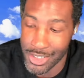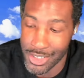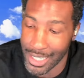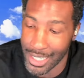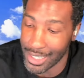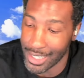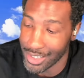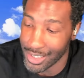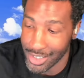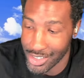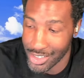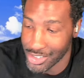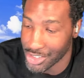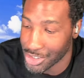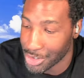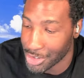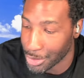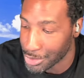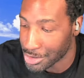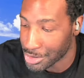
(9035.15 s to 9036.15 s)
I literally
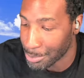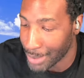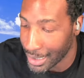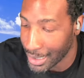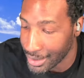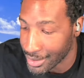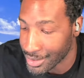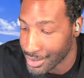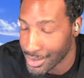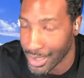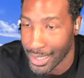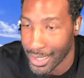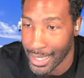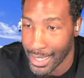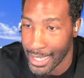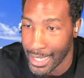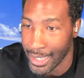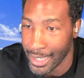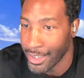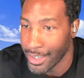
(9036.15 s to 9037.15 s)
just throw it to my agents like,
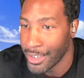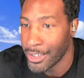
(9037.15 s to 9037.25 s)
hey,